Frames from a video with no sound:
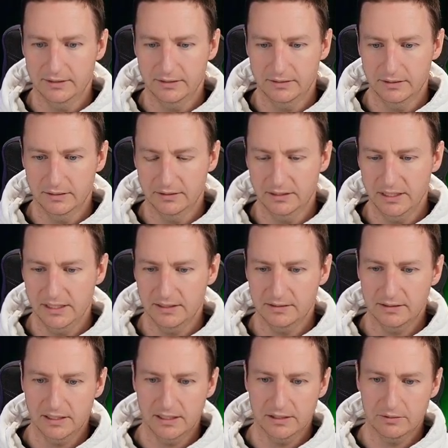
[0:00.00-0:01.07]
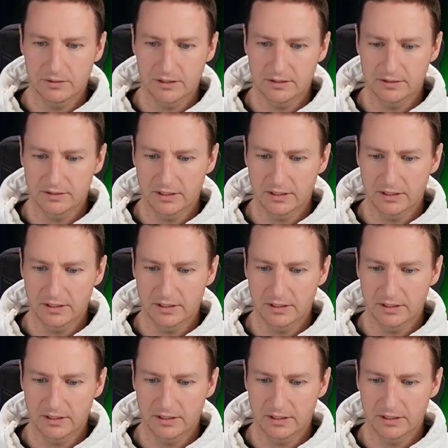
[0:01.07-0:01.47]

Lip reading: the D series,